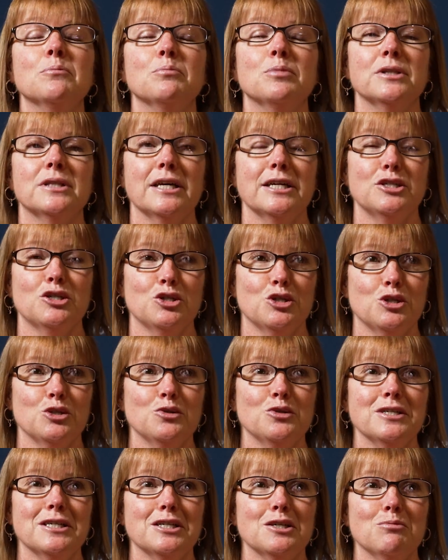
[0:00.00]
But that's
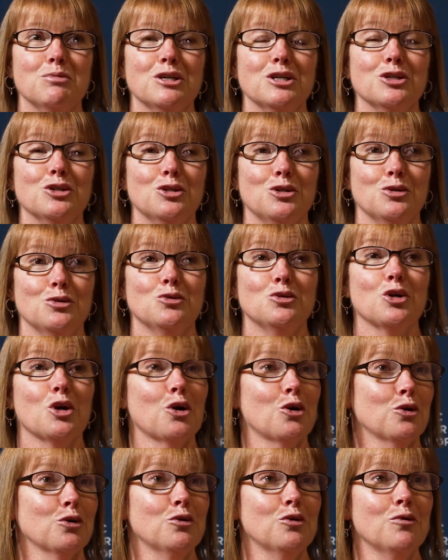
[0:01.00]
choosing to be a huge
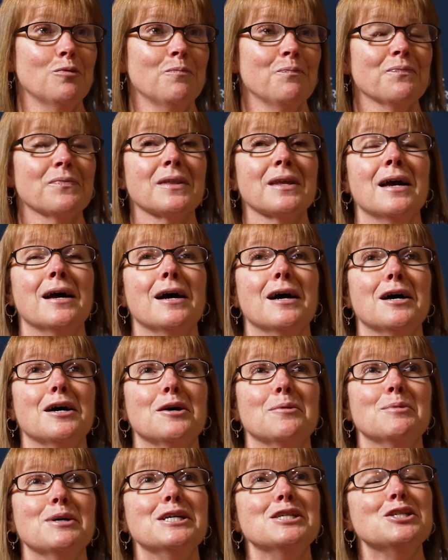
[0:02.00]
hurdle,
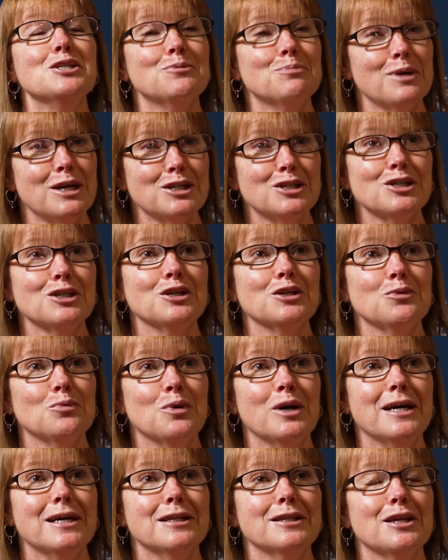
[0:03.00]
um, especially
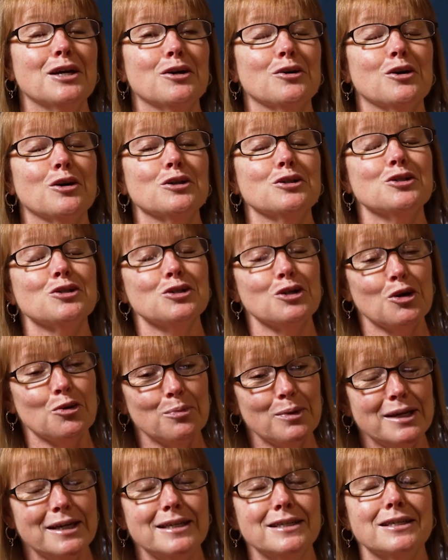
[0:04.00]
when there are so
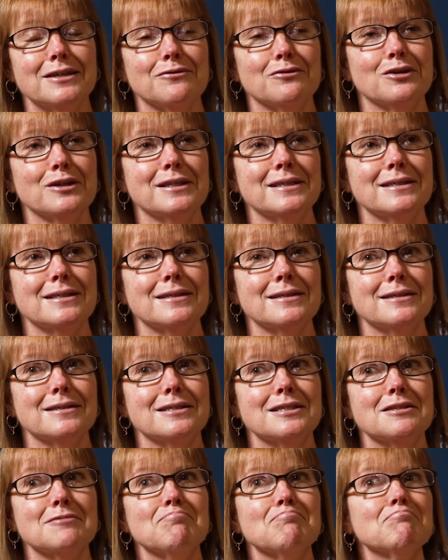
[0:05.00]
many different
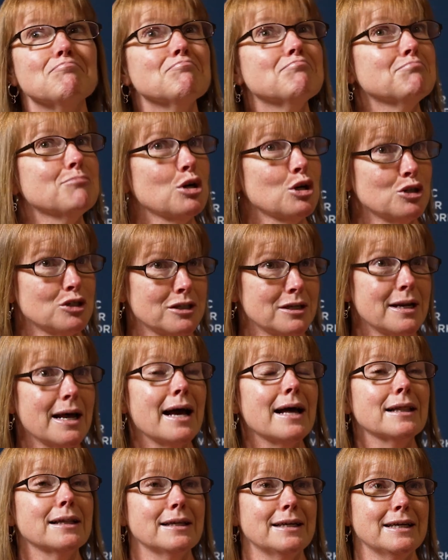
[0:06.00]

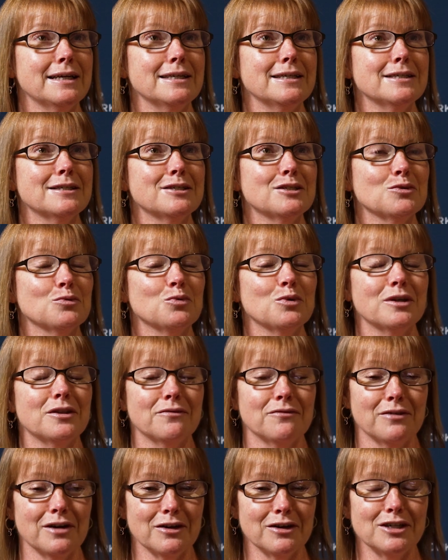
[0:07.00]
personalities
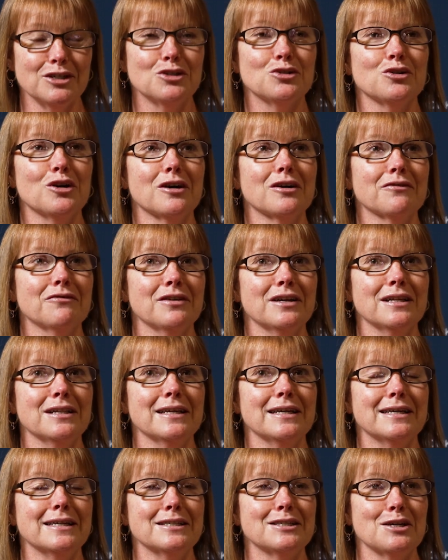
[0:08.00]
with very strong
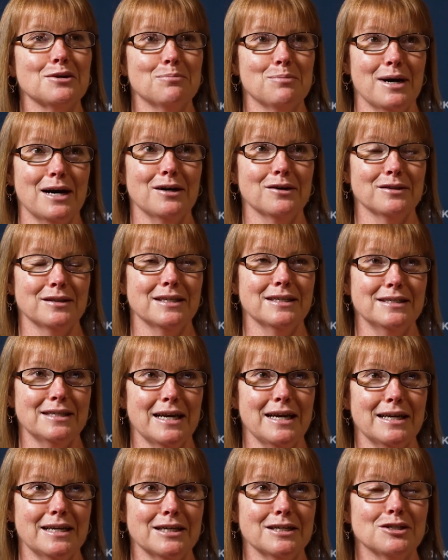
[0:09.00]
feelings about the
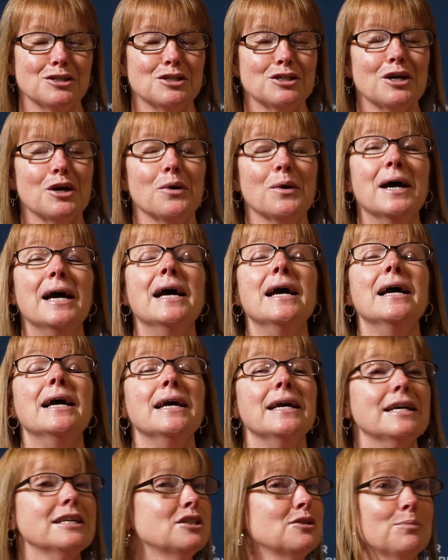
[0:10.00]
data. So
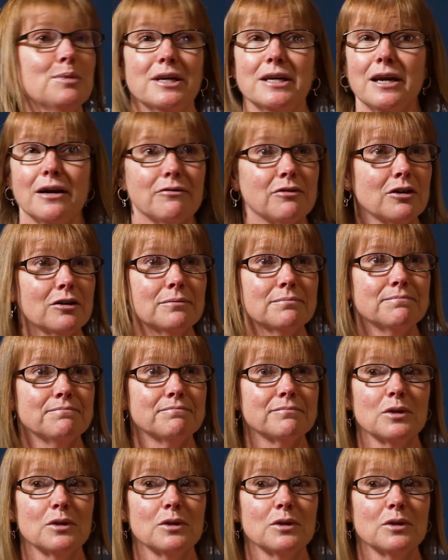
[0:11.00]
it's a big effort.